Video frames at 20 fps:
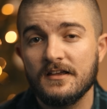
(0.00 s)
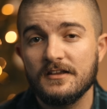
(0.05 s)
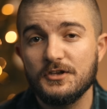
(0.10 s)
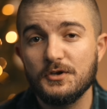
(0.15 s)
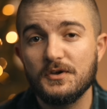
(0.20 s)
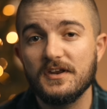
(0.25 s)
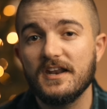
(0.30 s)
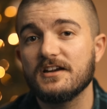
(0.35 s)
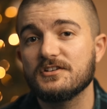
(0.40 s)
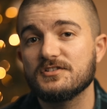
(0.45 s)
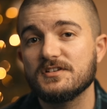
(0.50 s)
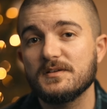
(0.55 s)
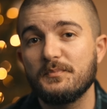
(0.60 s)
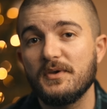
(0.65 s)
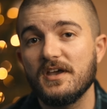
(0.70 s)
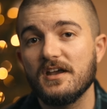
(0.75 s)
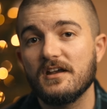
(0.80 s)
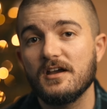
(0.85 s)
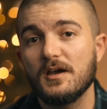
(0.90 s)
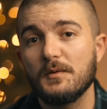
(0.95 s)
you can actually
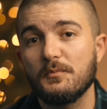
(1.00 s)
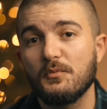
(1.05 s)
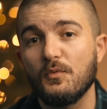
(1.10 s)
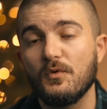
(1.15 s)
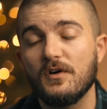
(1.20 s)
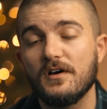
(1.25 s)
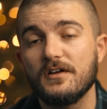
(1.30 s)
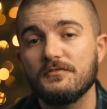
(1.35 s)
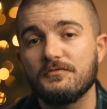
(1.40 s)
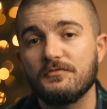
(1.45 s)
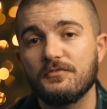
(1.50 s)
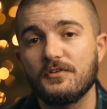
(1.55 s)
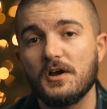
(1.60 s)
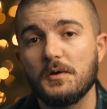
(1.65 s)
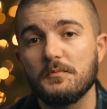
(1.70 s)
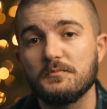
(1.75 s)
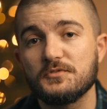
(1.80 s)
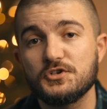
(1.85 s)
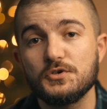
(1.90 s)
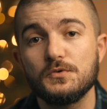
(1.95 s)
pick up one
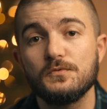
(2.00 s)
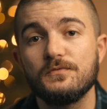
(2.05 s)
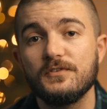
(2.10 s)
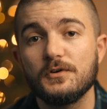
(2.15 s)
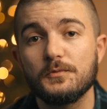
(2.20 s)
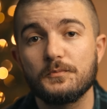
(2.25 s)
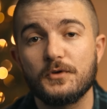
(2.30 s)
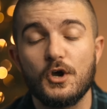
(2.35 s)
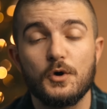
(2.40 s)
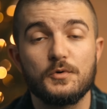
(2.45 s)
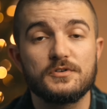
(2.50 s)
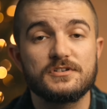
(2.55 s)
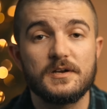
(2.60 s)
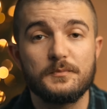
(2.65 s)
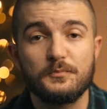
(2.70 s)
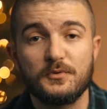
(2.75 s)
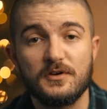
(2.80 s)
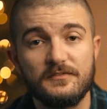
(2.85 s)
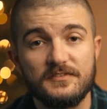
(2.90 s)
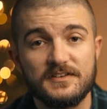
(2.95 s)
from Shoot Film Co., which I
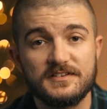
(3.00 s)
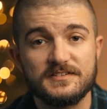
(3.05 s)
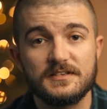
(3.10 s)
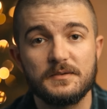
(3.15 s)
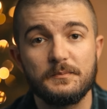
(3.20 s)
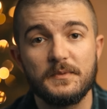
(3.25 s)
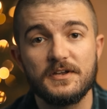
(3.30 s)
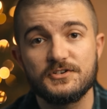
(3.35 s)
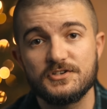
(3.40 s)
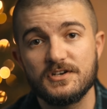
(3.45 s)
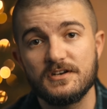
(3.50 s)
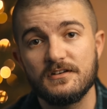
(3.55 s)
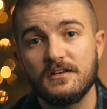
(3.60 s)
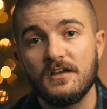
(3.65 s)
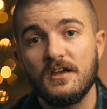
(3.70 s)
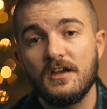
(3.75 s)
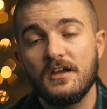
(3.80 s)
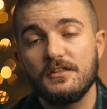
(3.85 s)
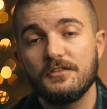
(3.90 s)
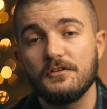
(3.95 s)
previously mentioned,
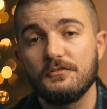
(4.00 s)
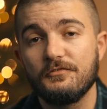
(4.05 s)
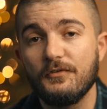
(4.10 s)
the